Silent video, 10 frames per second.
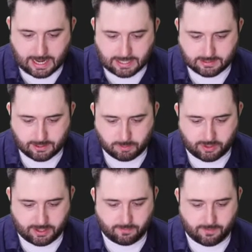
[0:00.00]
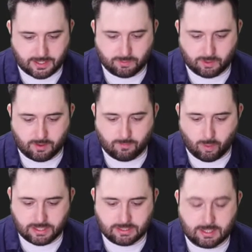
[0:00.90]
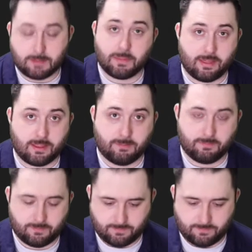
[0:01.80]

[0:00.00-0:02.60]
an iSittable interface with a void sit method.